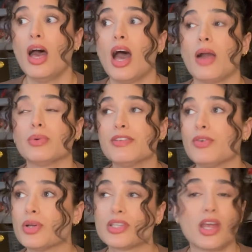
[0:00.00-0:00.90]
I wanna
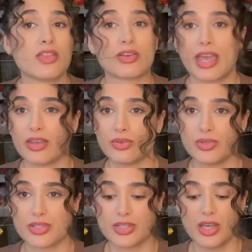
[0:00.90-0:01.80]
focus on other
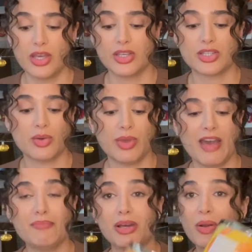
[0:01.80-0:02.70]
candles. So we
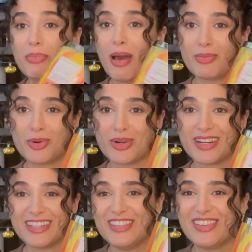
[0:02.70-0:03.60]
have Buttery
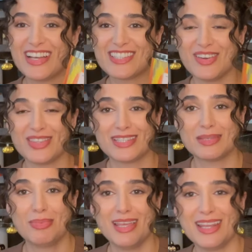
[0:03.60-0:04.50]
Popcorn. You guys know this has
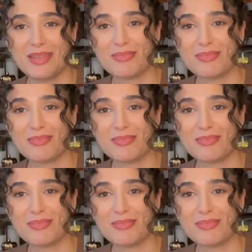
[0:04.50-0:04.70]
been in the